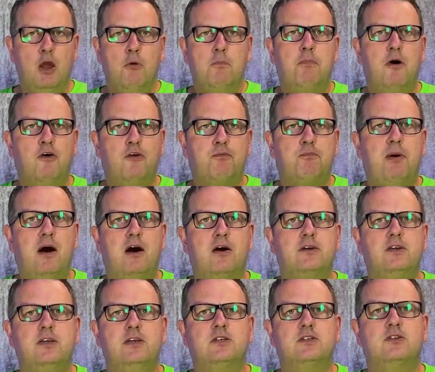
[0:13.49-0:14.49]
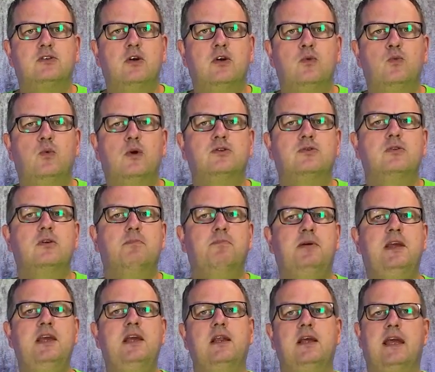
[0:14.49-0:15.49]
Both parties want to
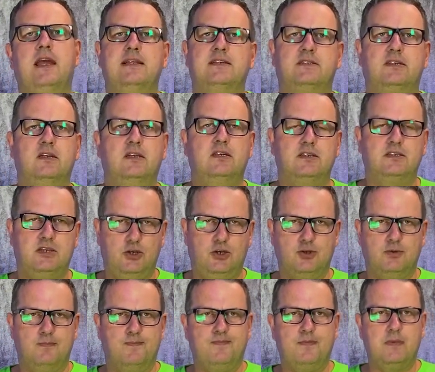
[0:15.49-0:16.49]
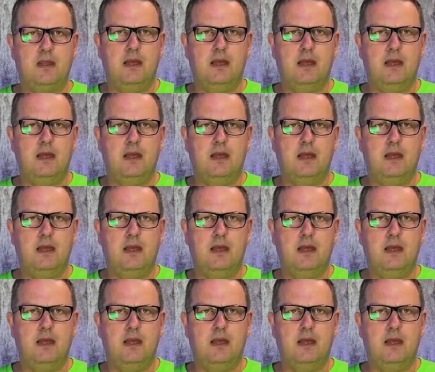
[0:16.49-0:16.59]
appeal against the decision.